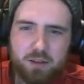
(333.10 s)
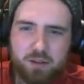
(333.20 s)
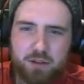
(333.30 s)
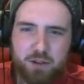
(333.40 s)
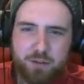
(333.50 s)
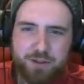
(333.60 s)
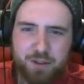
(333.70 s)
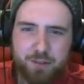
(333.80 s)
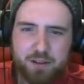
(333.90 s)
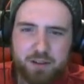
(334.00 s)
Stupid
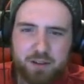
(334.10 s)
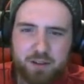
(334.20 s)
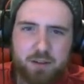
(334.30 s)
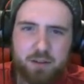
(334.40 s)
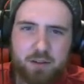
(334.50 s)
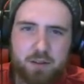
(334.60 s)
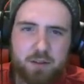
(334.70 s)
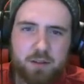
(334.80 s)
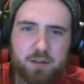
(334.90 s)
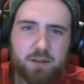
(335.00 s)
zombies.
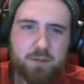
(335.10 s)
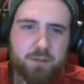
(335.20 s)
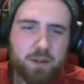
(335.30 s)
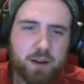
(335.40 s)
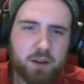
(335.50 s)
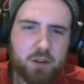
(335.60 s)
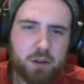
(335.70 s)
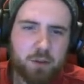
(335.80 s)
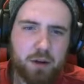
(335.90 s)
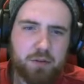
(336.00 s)
You can
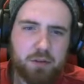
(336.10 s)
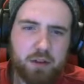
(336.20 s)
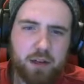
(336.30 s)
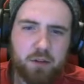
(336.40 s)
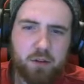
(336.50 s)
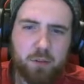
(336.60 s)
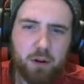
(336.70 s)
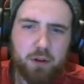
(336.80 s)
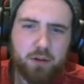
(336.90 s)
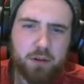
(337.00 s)
jump off and get into the
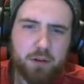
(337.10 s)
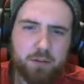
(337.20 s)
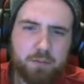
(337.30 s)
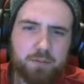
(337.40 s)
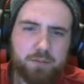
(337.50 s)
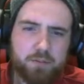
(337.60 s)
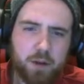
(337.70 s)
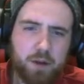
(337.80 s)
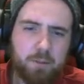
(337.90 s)
water and then...